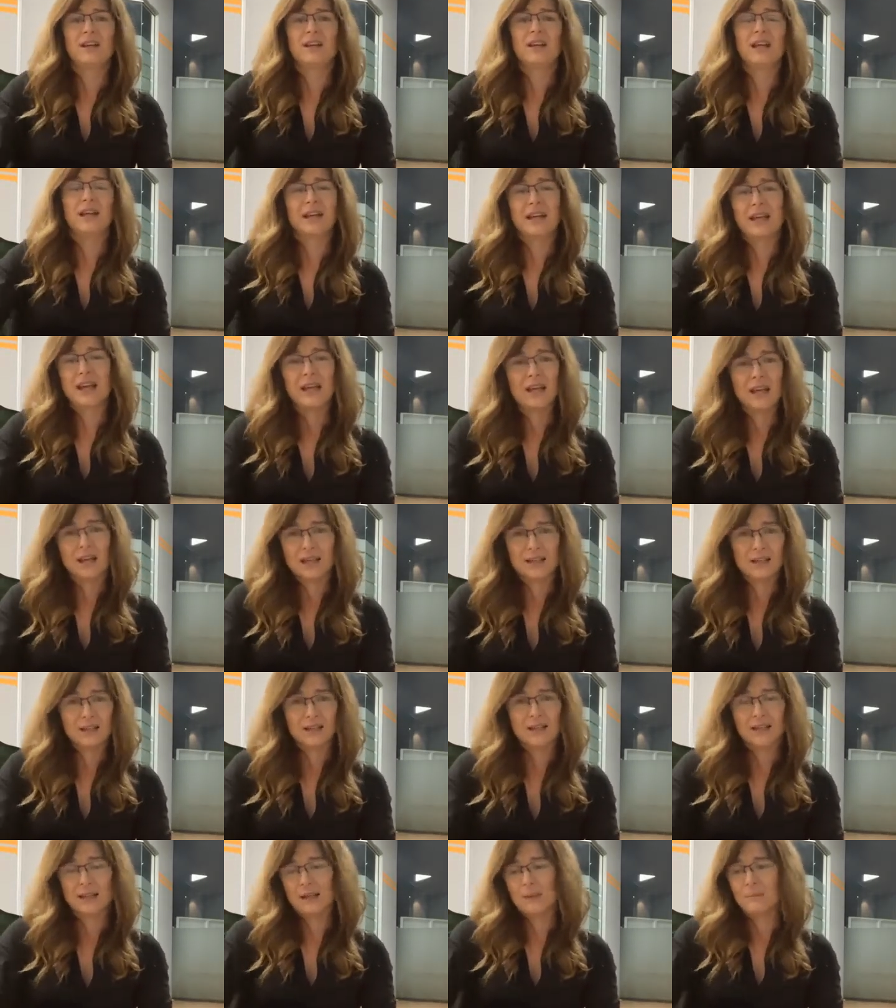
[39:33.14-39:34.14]
and canine
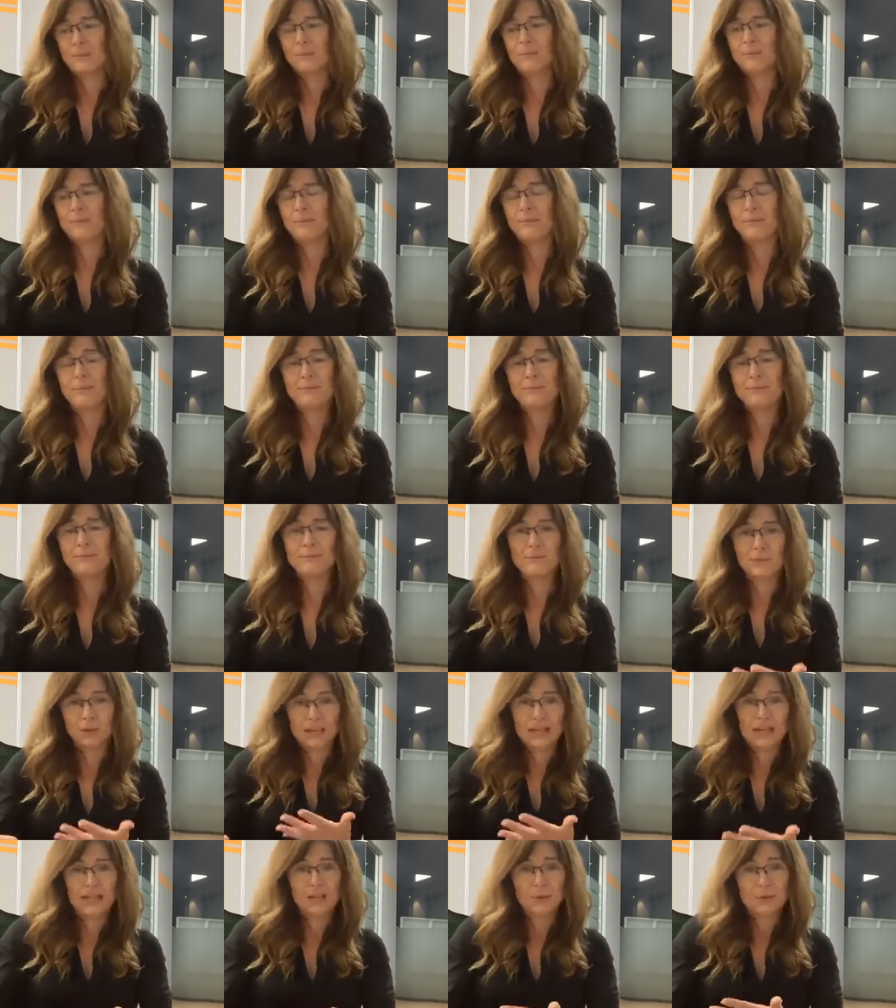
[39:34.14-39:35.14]

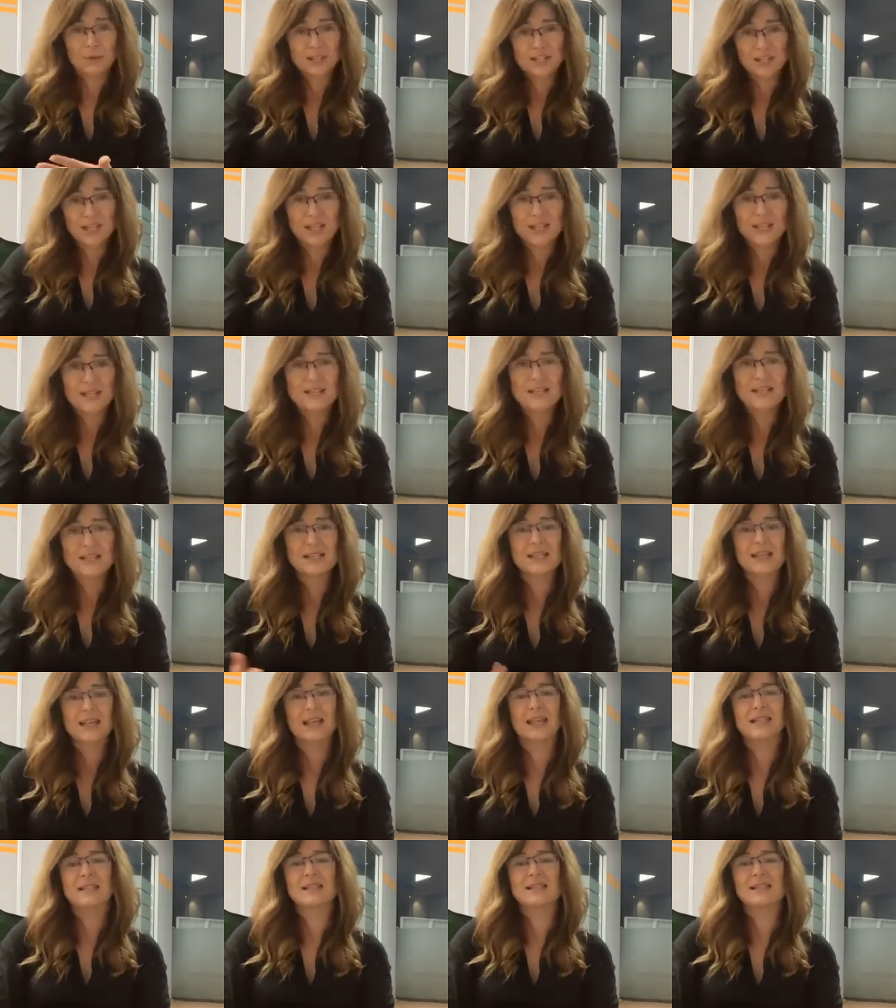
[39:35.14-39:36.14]
body language is,
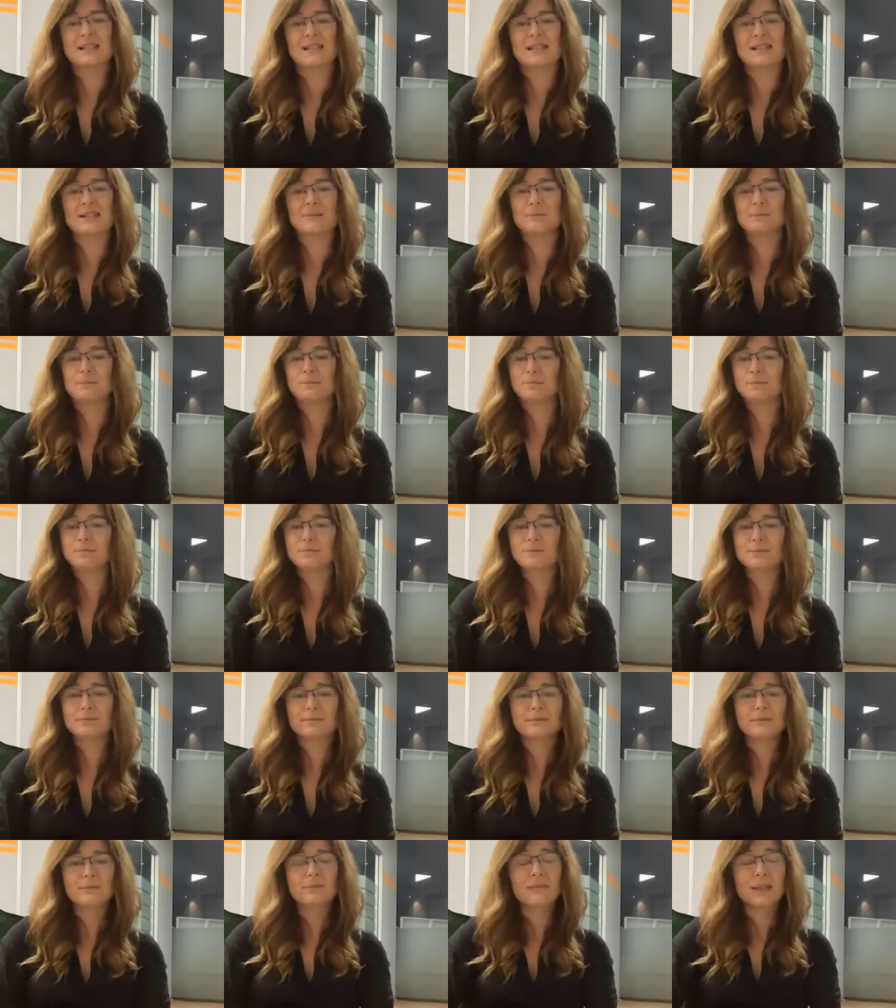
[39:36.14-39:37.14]
it's
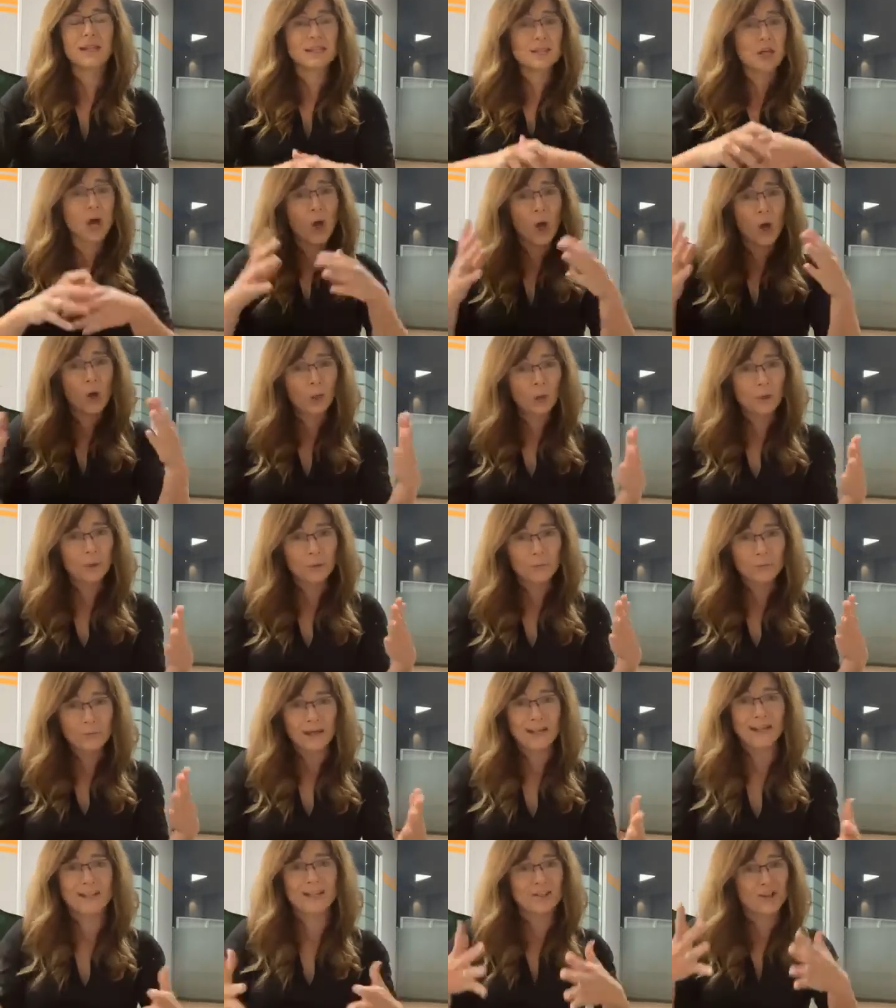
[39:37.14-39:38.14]
a whole
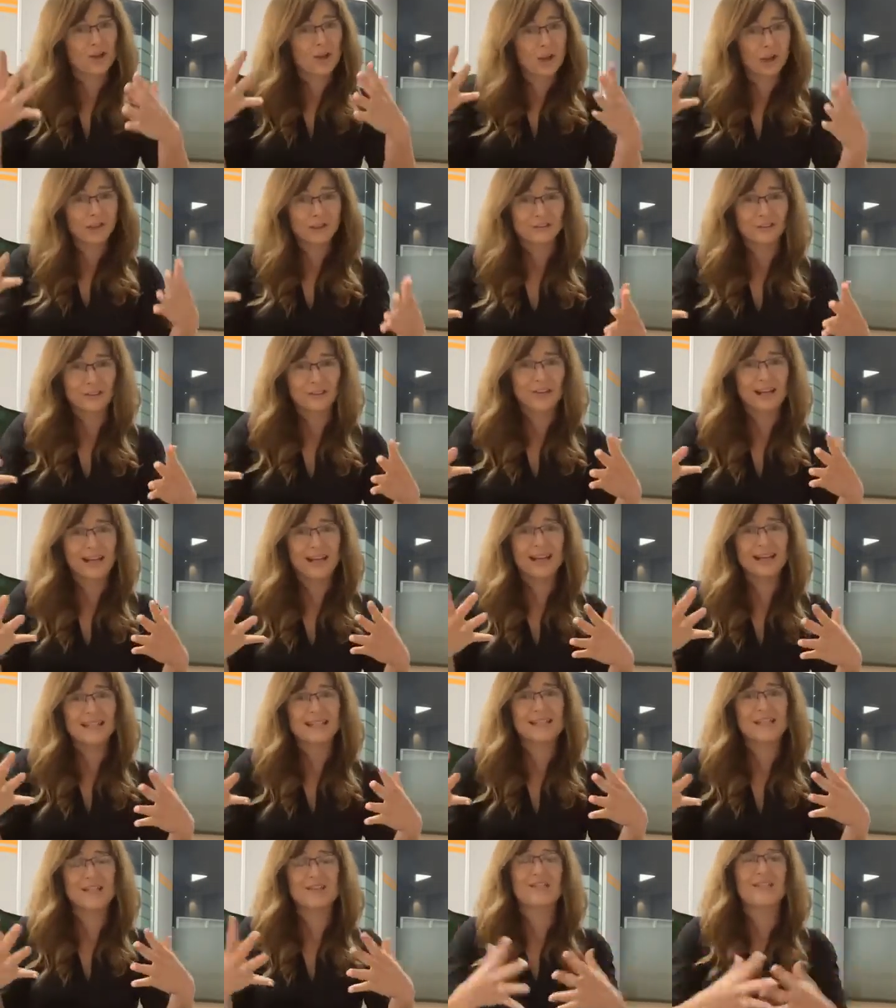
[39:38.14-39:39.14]
package, a whole
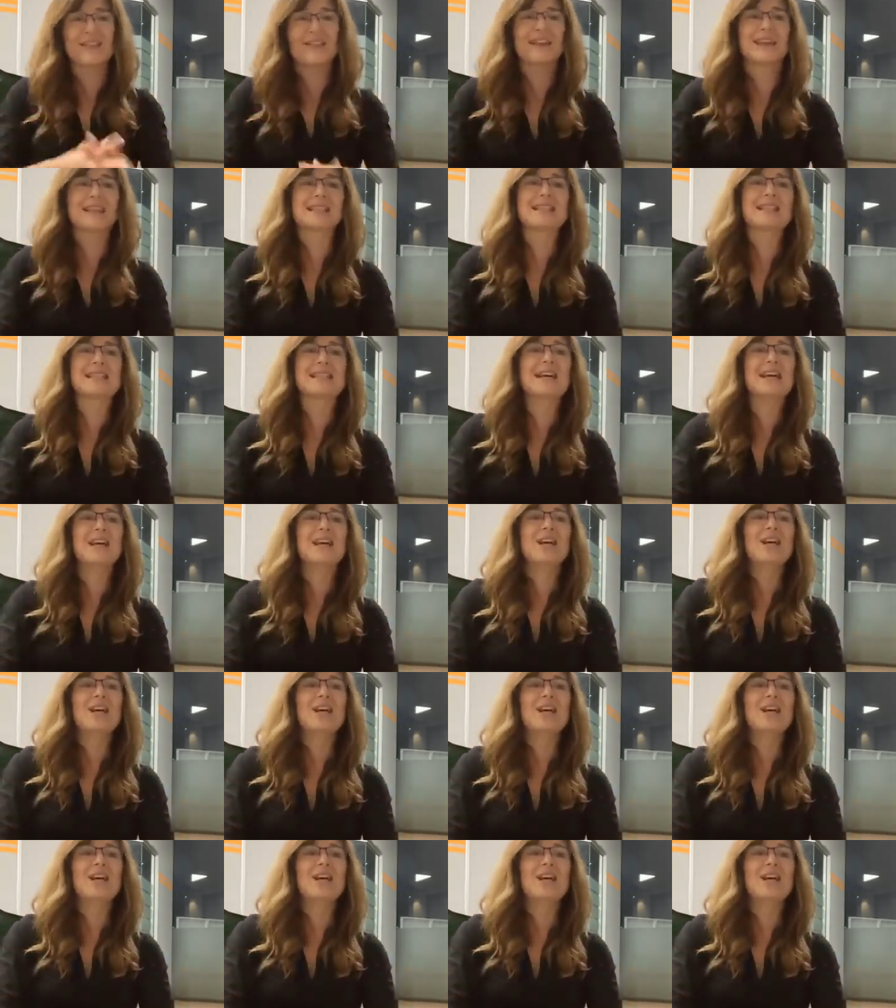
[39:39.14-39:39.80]
variety of things.